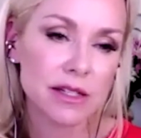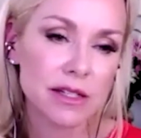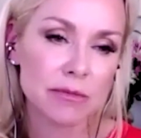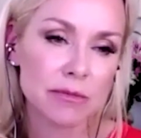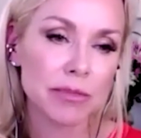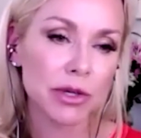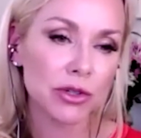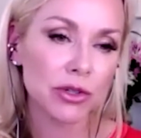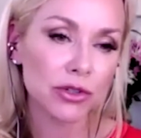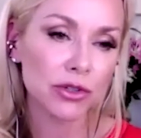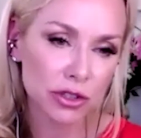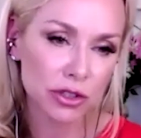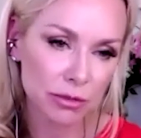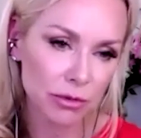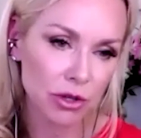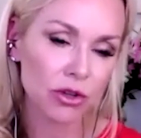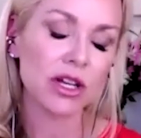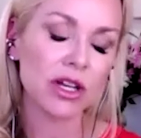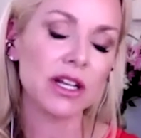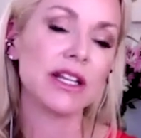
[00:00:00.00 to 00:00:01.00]
to build
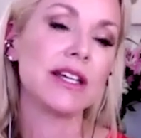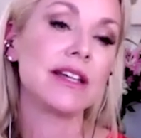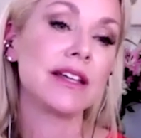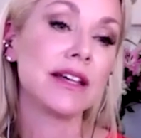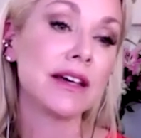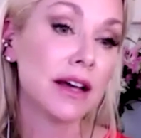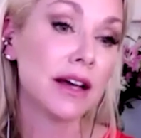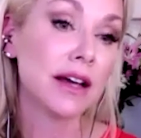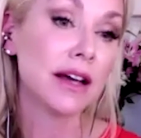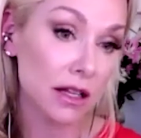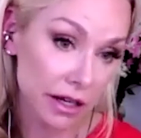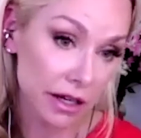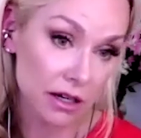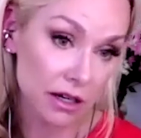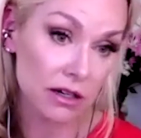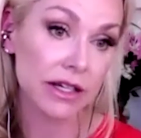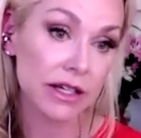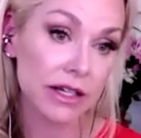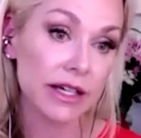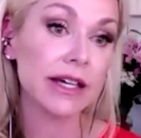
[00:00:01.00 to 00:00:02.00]
community, get
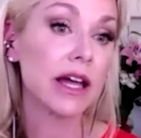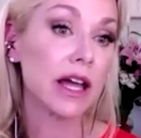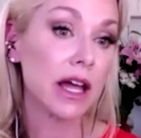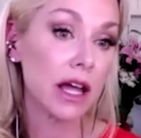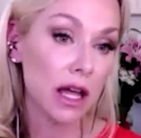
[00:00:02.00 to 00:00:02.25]
clarity